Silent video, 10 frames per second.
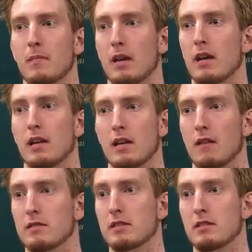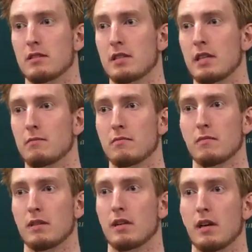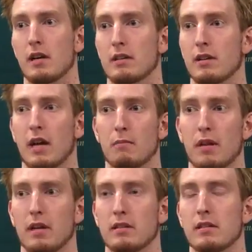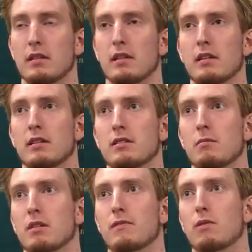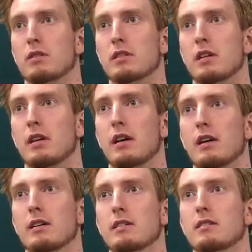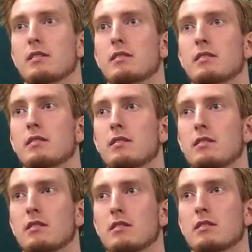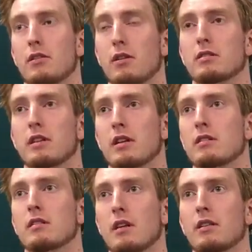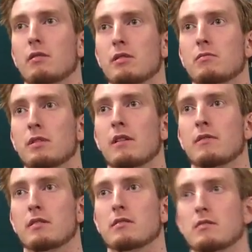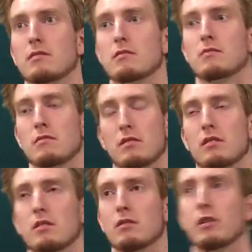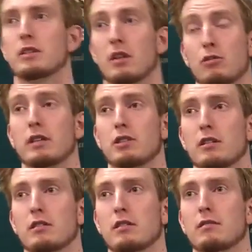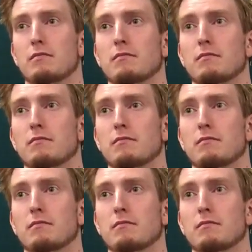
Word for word: I got a lot of confidence in our team, uh, in our game plan. So I'm looking forward to uh, to Thursday. I think we, we have a, a great a great chance. Yeah.